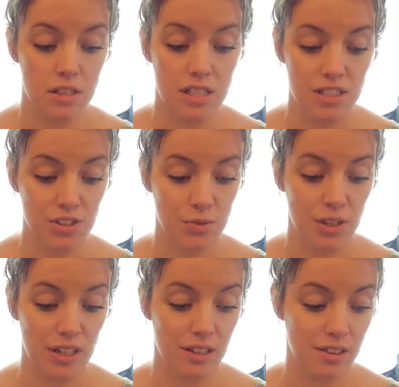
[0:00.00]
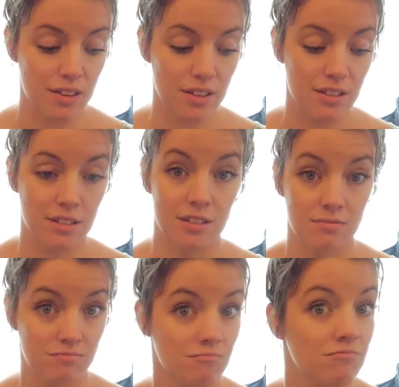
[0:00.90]
deals with
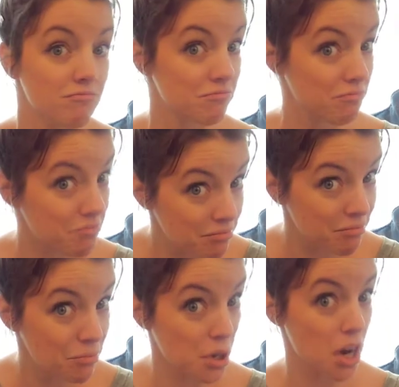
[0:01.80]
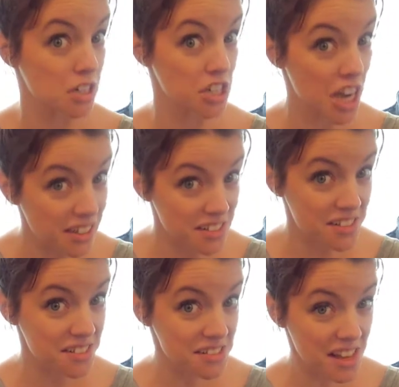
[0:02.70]

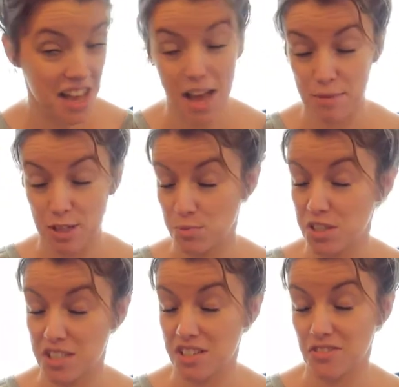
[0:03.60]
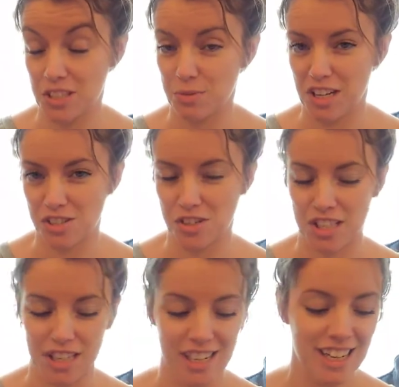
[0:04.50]
projects. I mean, it's pretty self-explanatory
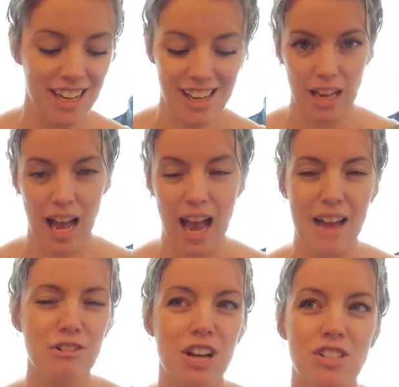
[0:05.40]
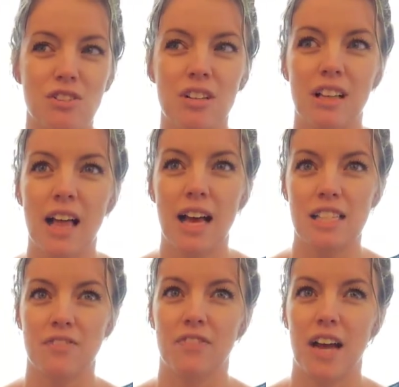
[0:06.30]
there. I would also
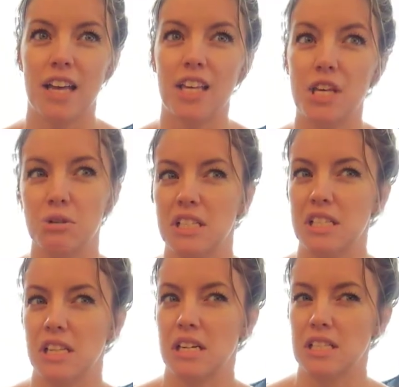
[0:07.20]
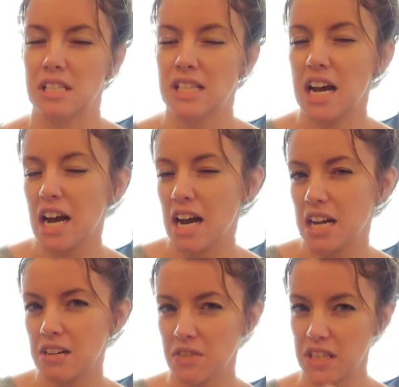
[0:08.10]
classify unit studies
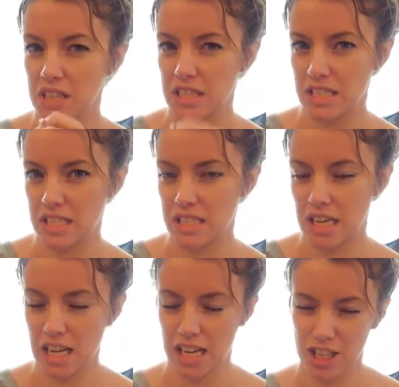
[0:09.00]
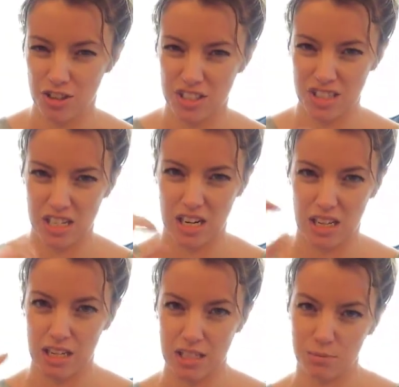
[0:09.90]
kind of in this unit studies,